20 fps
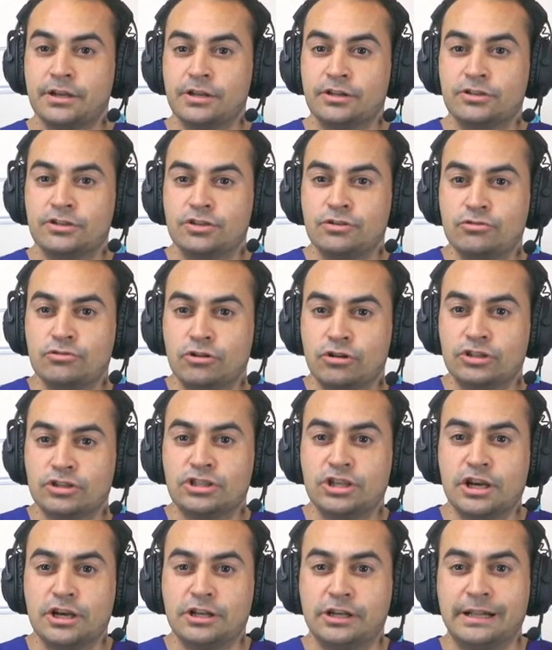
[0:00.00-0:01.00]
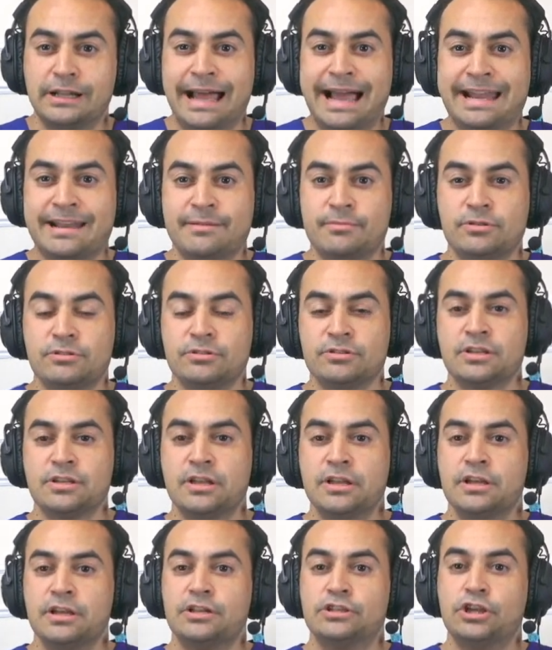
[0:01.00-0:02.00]
to nocturnal animals,
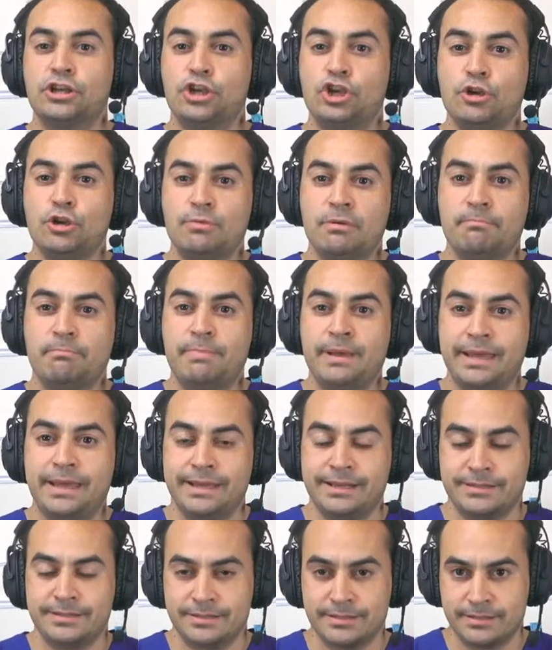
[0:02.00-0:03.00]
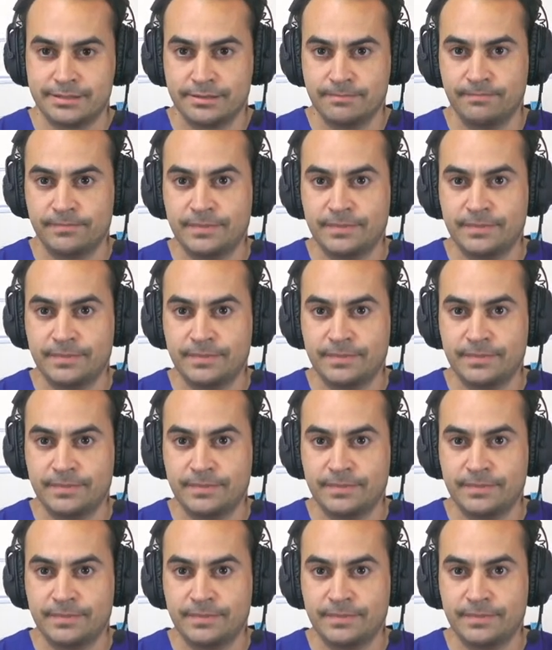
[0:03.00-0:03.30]
to human beings.